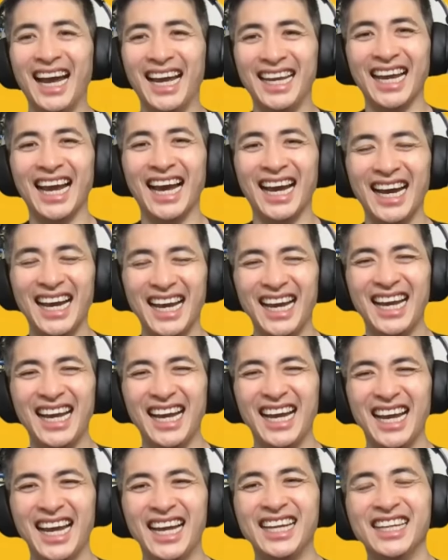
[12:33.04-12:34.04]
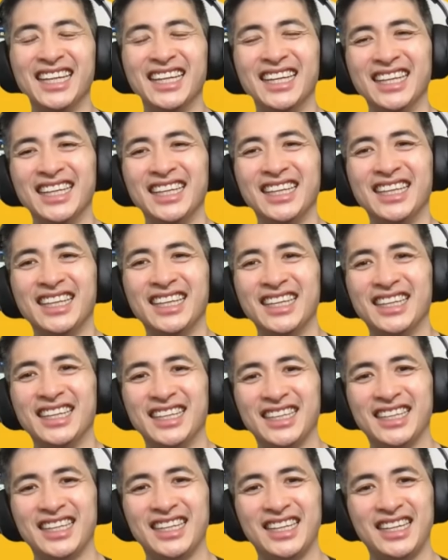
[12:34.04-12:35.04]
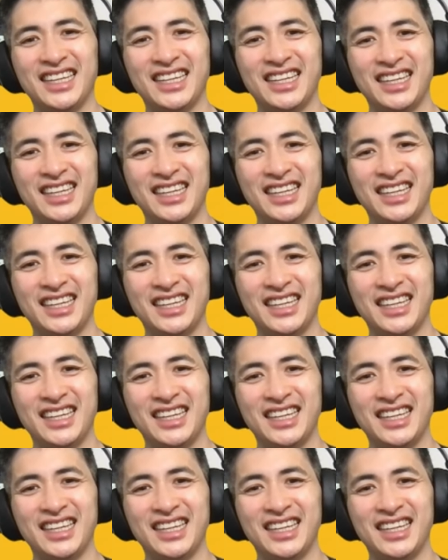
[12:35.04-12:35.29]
yeah. yeah, yeah, yeah. So it's like the dad